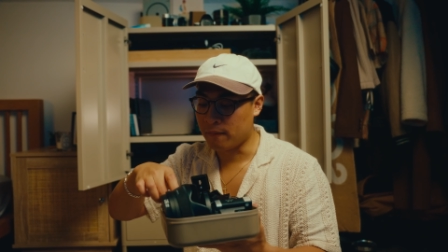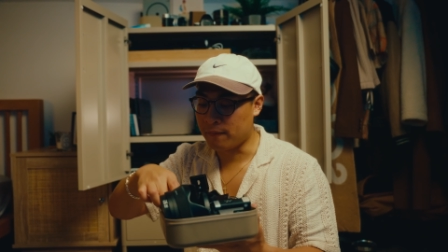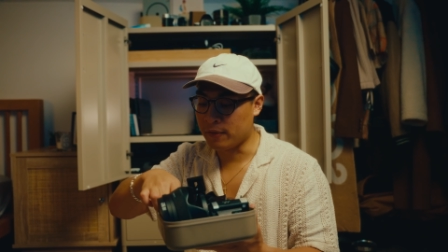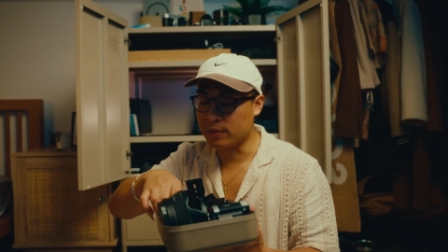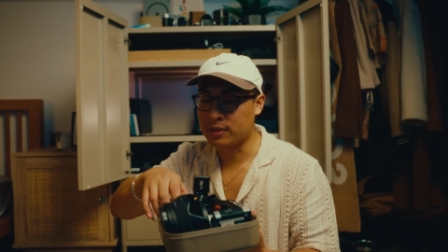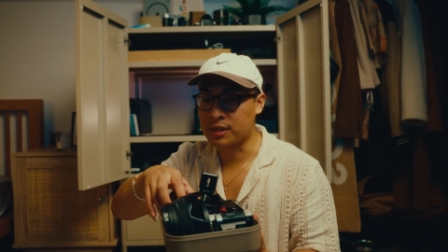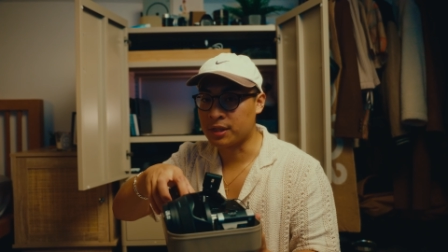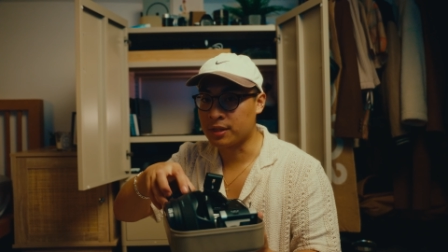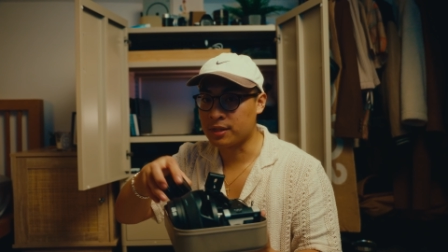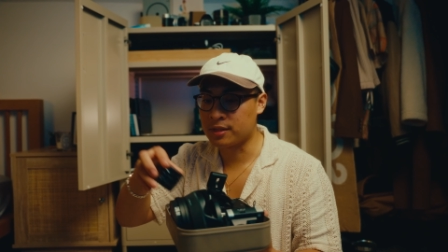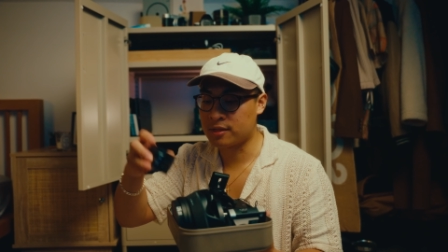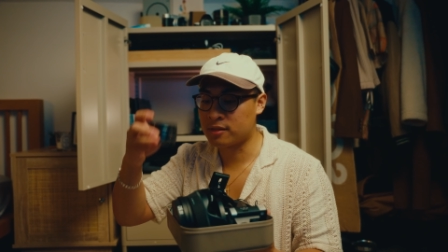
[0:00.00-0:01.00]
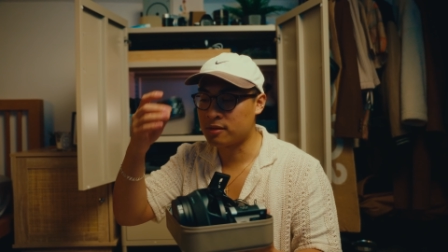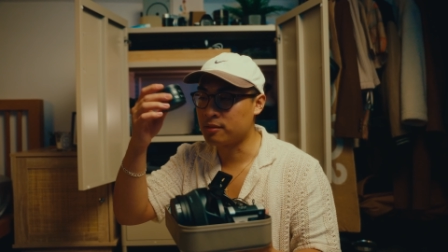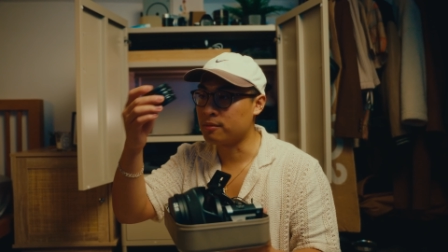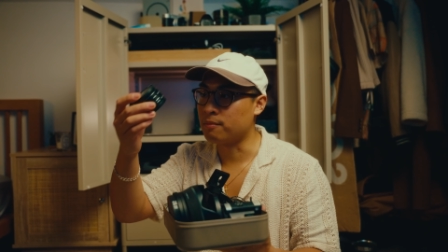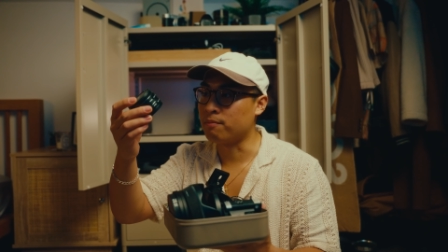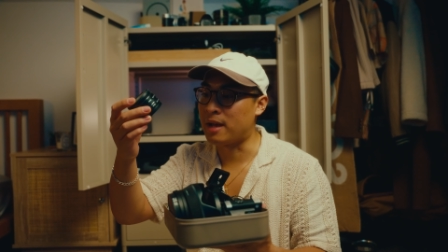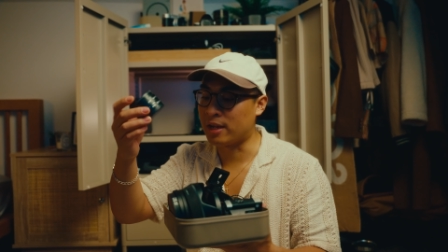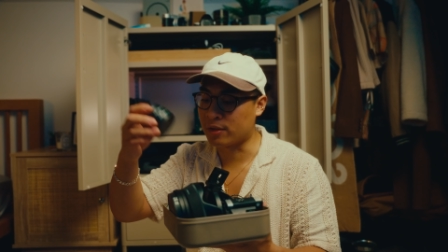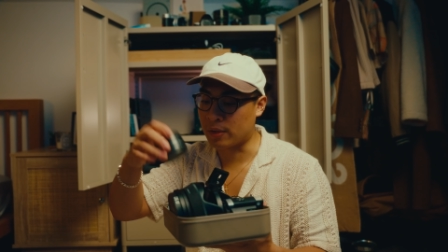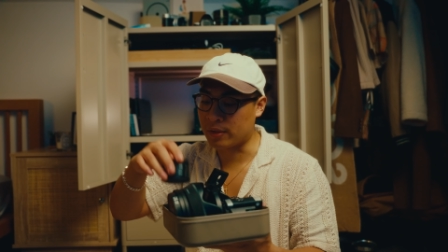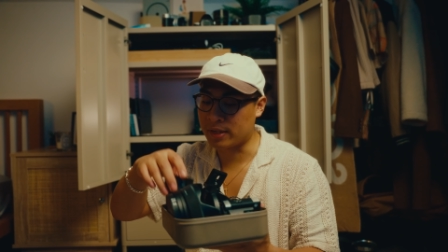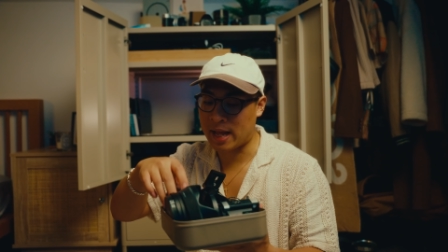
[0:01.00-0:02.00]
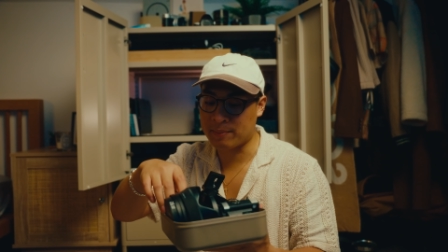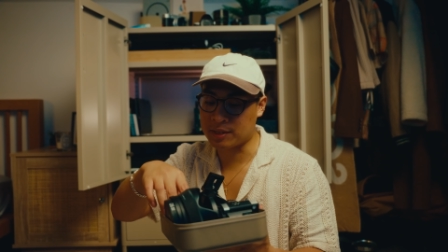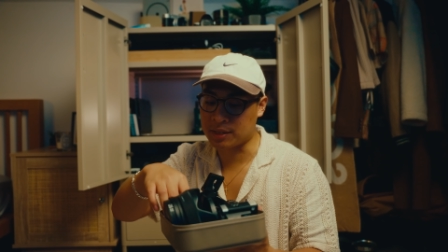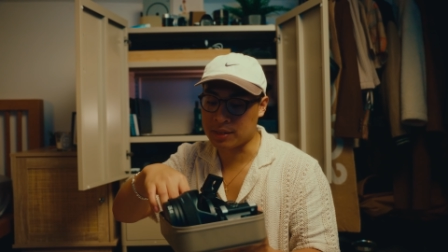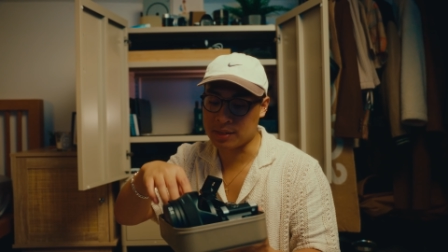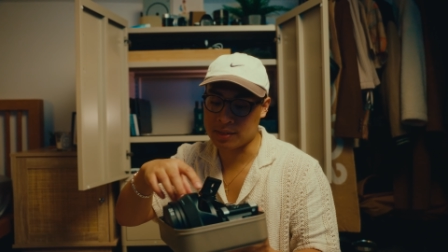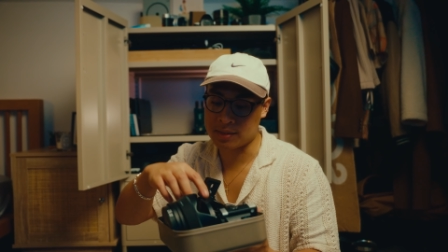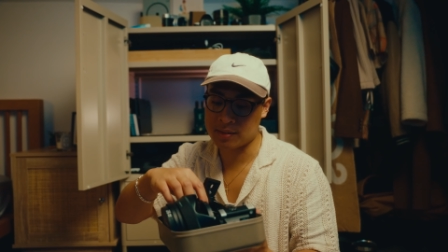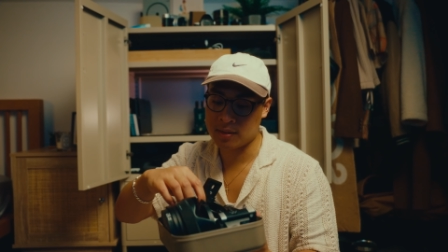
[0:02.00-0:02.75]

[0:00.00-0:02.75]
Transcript: filters, macro adapters.